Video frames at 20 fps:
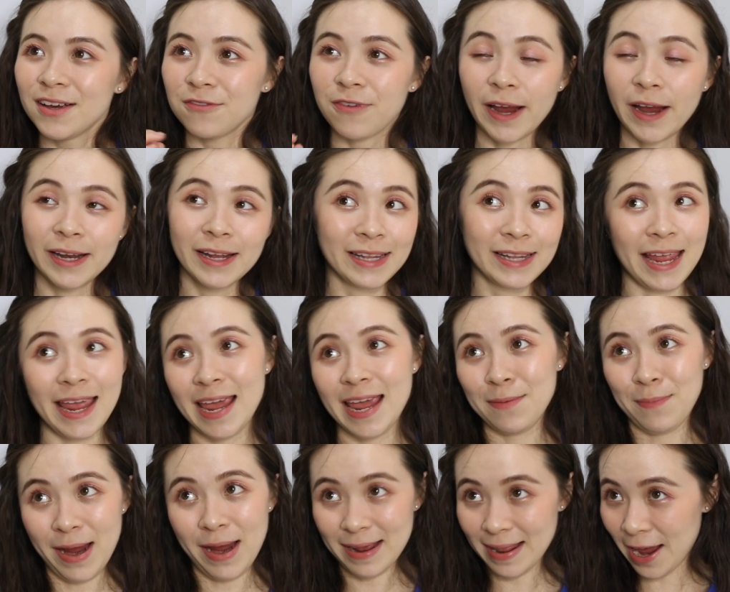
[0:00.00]
find a day
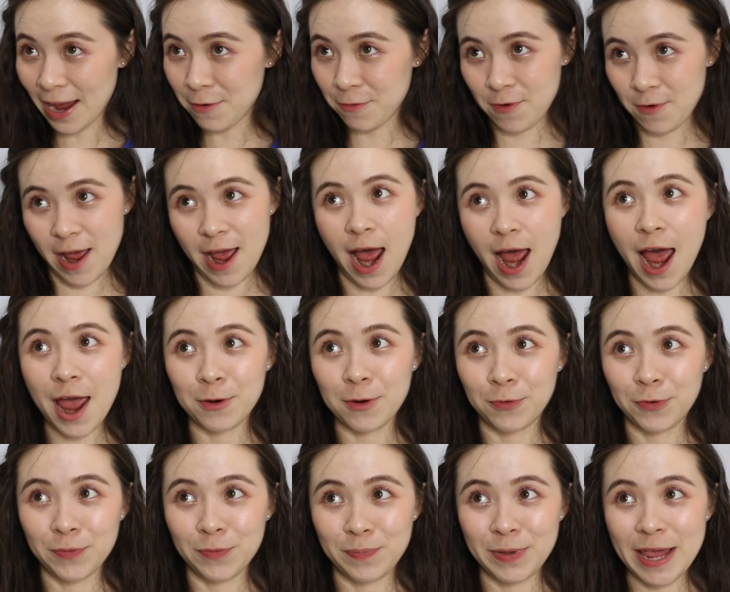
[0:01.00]
in my life where I
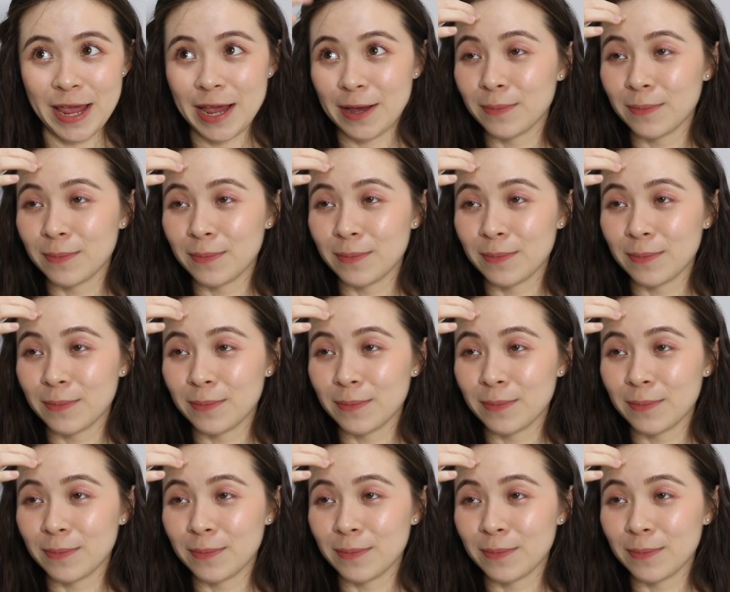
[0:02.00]
would be